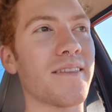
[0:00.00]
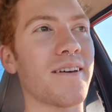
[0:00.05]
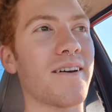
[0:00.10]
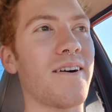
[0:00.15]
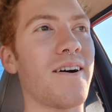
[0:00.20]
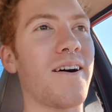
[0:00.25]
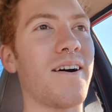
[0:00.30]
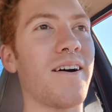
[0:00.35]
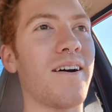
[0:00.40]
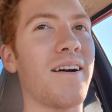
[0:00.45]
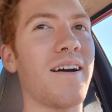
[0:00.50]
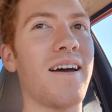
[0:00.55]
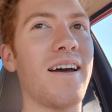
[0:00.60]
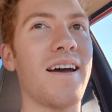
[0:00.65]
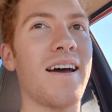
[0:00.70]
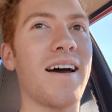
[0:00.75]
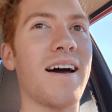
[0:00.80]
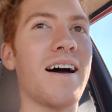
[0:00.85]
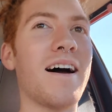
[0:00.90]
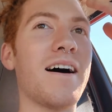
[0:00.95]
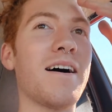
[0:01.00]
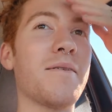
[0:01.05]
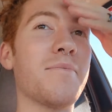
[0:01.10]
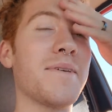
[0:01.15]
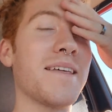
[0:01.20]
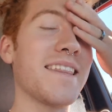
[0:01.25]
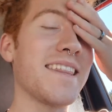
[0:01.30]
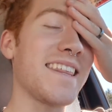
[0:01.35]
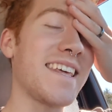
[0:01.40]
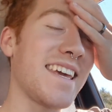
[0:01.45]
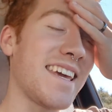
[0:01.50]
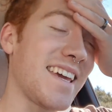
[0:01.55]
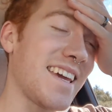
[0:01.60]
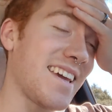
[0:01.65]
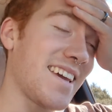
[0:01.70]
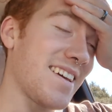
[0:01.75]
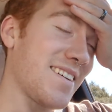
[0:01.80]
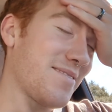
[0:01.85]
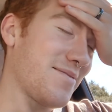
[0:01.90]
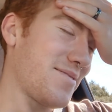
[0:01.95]
the car,
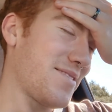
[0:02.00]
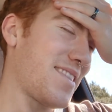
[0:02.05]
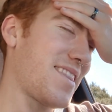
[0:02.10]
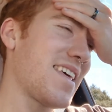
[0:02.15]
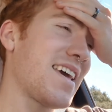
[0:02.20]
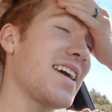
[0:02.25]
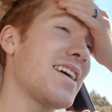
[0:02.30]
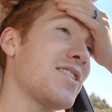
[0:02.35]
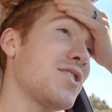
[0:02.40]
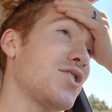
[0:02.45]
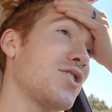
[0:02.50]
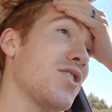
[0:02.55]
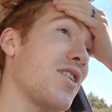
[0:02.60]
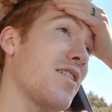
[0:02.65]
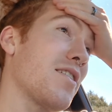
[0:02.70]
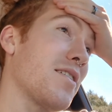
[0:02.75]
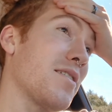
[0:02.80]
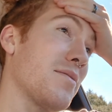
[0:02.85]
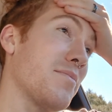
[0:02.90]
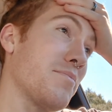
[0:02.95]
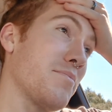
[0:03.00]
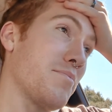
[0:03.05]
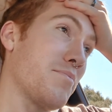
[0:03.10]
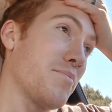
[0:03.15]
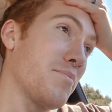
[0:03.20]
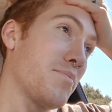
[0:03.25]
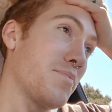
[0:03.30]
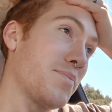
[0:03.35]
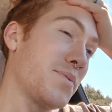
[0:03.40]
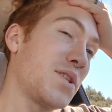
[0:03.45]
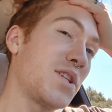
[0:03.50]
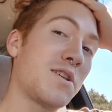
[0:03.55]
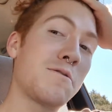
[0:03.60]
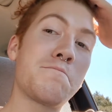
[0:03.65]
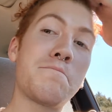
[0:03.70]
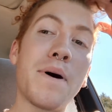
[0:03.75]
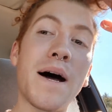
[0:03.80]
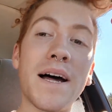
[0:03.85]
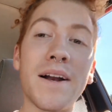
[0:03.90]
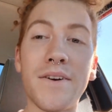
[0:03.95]
the thing started
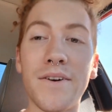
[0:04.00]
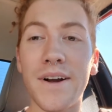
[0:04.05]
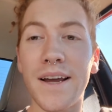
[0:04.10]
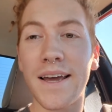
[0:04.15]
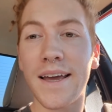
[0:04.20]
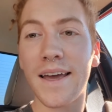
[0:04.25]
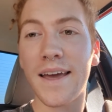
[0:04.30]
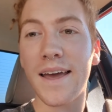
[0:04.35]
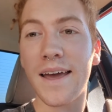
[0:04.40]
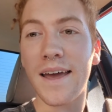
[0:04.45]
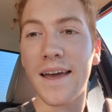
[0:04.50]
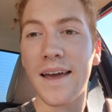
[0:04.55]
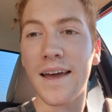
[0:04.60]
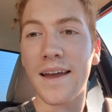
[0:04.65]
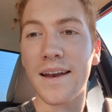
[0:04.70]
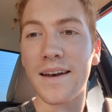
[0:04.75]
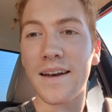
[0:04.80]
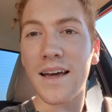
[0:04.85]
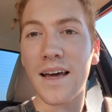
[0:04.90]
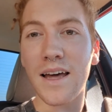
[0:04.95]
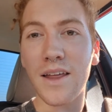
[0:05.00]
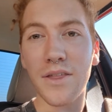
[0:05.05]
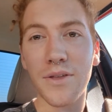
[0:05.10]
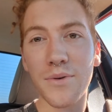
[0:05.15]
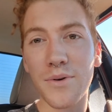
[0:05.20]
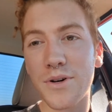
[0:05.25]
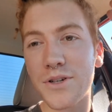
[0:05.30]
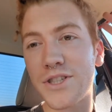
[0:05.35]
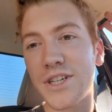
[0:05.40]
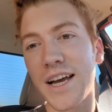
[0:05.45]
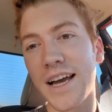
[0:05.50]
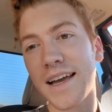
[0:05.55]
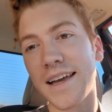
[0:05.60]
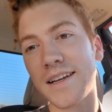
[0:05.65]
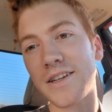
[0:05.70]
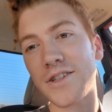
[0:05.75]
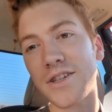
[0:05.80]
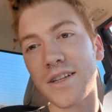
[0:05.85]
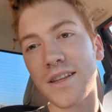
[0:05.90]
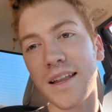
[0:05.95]
sputtering, and through a check
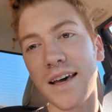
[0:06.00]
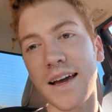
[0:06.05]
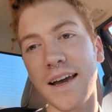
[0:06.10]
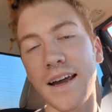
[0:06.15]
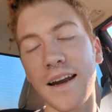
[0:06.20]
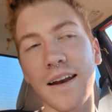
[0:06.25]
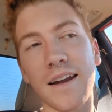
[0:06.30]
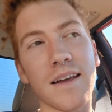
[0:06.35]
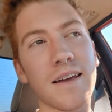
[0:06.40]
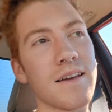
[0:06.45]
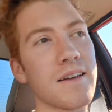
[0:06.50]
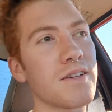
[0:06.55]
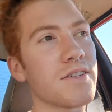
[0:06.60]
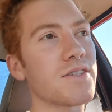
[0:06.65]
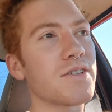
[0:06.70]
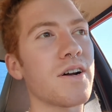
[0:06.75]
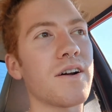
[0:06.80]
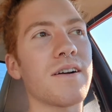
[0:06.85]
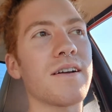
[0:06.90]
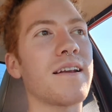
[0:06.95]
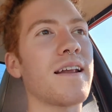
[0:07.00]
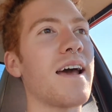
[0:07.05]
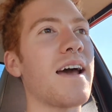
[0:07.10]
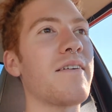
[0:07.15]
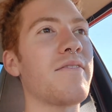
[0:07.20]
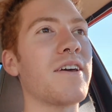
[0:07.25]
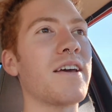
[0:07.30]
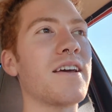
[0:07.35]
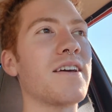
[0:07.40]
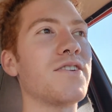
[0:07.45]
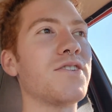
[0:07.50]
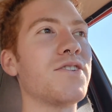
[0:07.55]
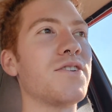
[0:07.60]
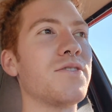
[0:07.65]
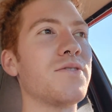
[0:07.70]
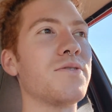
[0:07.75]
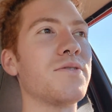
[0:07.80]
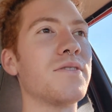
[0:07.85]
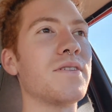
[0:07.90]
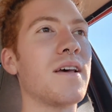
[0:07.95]
engine light started having
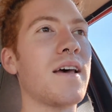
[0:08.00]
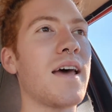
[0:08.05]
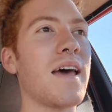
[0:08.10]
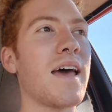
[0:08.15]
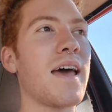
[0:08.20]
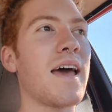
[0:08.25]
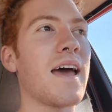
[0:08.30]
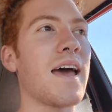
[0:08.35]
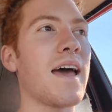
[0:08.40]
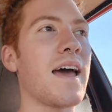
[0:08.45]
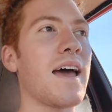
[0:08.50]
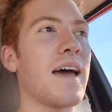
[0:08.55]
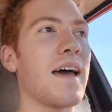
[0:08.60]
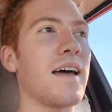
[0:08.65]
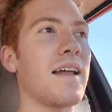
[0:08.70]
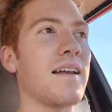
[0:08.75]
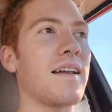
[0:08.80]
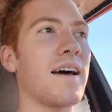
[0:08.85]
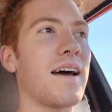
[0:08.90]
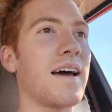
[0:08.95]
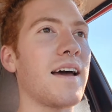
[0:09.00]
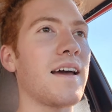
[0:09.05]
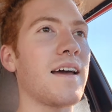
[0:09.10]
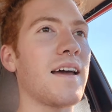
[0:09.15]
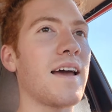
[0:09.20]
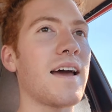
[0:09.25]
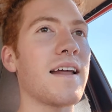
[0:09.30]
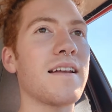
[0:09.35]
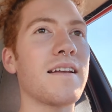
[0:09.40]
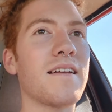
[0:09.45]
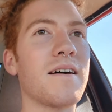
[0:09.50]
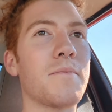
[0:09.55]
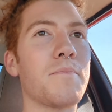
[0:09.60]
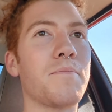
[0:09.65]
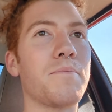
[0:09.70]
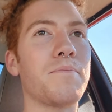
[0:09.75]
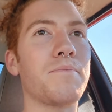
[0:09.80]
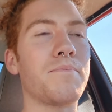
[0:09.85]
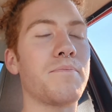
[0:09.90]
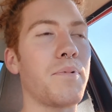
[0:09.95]
issues, and I ended up
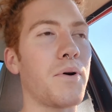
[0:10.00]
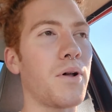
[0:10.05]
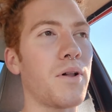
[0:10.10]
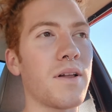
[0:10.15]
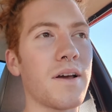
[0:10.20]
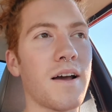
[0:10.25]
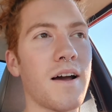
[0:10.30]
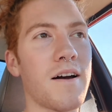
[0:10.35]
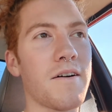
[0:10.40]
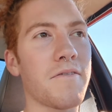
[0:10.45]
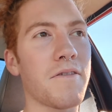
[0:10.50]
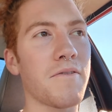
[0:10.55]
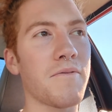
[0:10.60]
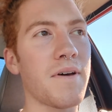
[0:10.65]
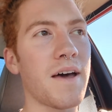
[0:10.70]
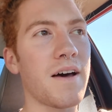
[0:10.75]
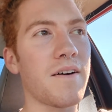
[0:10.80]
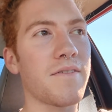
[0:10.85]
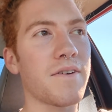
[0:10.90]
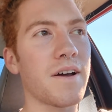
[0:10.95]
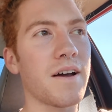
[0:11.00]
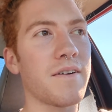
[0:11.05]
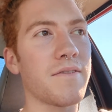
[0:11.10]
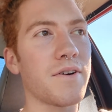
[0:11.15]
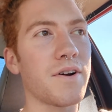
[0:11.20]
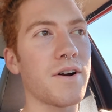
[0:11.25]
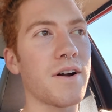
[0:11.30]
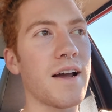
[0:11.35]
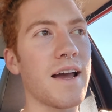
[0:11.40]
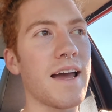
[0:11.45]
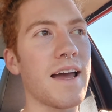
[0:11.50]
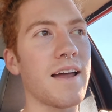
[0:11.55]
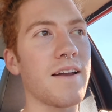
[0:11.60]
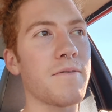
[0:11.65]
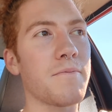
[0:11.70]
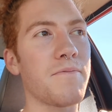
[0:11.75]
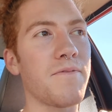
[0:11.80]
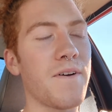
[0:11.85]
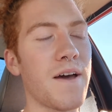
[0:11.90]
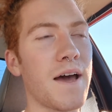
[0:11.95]
pulling off the valve cover
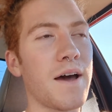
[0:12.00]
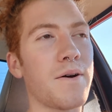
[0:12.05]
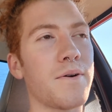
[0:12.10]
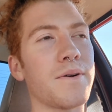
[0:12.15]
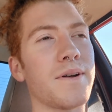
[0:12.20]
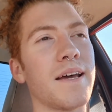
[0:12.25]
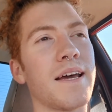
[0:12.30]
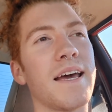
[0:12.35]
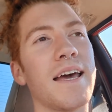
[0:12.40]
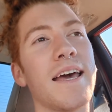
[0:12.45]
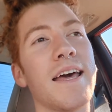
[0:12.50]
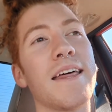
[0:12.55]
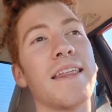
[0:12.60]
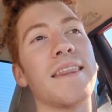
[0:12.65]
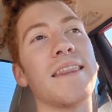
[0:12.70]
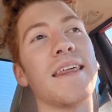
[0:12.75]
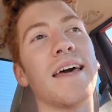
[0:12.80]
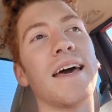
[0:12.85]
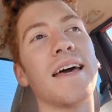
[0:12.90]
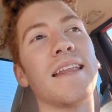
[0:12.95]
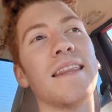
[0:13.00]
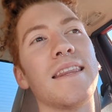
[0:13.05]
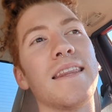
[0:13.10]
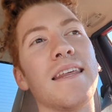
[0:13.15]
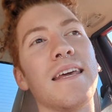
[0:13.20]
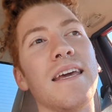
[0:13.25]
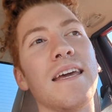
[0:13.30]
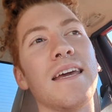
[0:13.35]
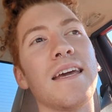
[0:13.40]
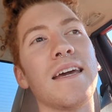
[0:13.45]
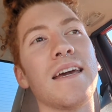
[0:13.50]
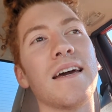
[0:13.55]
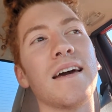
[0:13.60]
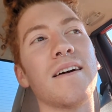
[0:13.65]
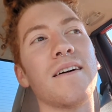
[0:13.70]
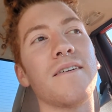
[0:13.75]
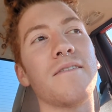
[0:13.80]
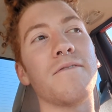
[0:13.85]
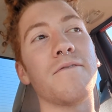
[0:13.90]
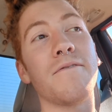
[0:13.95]
and found that the
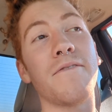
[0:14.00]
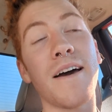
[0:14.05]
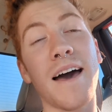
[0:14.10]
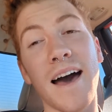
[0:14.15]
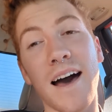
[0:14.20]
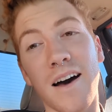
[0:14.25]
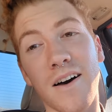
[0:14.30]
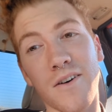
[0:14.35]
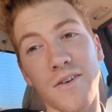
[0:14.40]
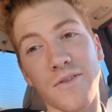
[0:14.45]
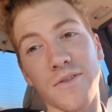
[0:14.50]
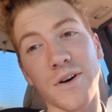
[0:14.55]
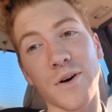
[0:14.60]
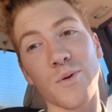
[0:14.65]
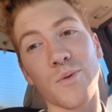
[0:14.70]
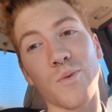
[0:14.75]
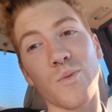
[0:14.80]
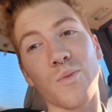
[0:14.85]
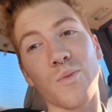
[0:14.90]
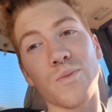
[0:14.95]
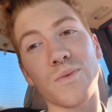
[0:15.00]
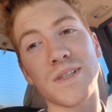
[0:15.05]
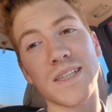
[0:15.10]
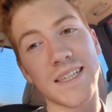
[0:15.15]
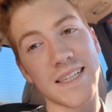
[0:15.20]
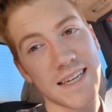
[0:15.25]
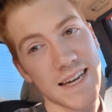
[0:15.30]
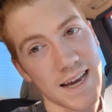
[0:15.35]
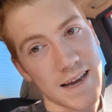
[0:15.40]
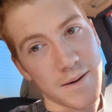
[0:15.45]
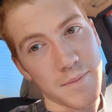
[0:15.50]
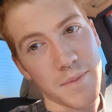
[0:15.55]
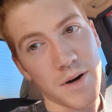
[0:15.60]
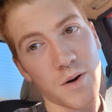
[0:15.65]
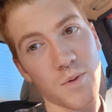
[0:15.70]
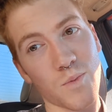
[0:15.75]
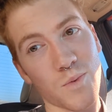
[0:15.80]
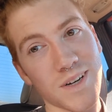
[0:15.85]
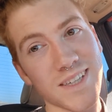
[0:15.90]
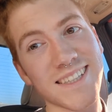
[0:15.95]
valve
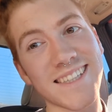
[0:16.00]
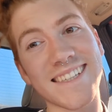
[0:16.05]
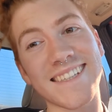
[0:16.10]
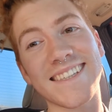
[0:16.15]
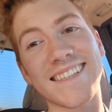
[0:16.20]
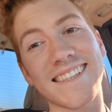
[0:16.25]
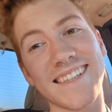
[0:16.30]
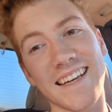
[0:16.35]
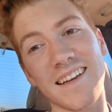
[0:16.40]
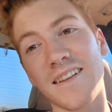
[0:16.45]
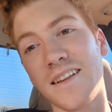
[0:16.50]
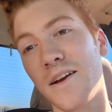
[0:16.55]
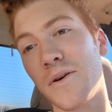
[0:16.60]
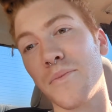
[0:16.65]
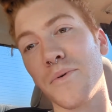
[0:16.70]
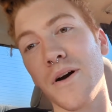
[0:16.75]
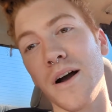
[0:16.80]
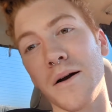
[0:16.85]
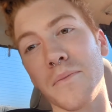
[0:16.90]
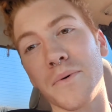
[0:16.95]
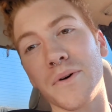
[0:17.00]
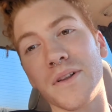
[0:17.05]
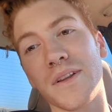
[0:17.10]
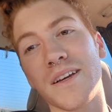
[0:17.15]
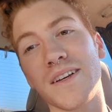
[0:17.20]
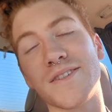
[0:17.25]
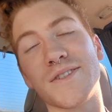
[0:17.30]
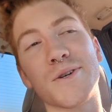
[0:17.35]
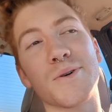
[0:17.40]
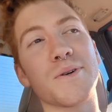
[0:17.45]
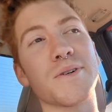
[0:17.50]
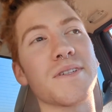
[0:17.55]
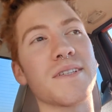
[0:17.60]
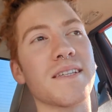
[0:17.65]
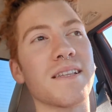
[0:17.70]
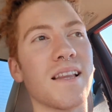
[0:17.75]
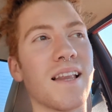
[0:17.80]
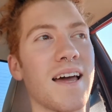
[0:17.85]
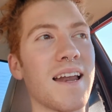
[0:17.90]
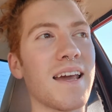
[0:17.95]
stem wasn't sealing properly. So it
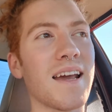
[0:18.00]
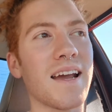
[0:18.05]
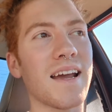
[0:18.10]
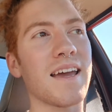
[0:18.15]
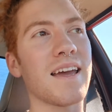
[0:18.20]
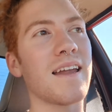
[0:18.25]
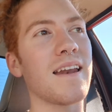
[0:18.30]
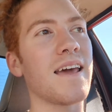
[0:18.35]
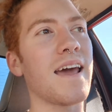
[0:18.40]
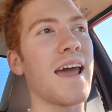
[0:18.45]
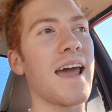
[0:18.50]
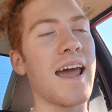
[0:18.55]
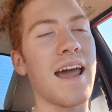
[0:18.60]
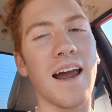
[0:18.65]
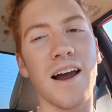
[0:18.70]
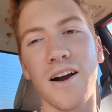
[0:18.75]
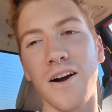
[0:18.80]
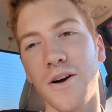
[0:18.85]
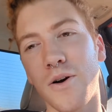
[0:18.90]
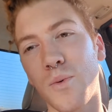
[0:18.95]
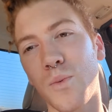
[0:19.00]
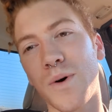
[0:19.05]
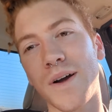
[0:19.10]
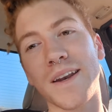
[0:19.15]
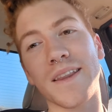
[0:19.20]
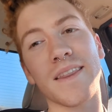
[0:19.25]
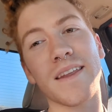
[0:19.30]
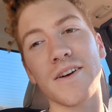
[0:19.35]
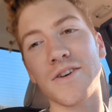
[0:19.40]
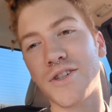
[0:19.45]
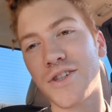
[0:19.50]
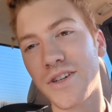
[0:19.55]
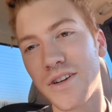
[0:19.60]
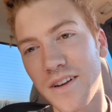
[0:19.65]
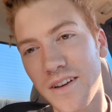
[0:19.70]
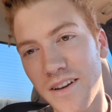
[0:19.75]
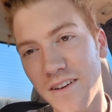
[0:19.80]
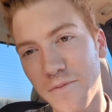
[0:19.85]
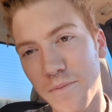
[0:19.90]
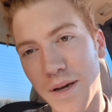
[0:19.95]
was letting in air when there
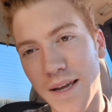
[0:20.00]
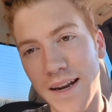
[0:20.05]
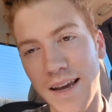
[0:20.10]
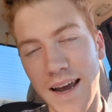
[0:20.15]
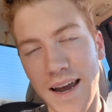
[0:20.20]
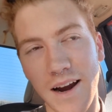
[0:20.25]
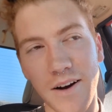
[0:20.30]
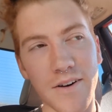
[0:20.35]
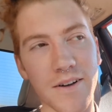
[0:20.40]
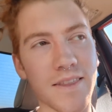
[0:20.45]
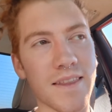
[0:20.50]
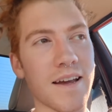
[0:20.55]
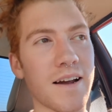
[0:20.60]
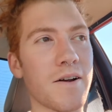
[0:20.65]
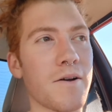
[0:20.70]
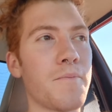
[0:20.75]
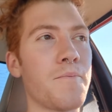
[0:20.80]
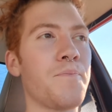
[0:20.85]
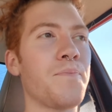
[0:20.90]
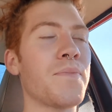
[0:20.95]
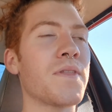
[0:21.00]
shouldn't have been air in there.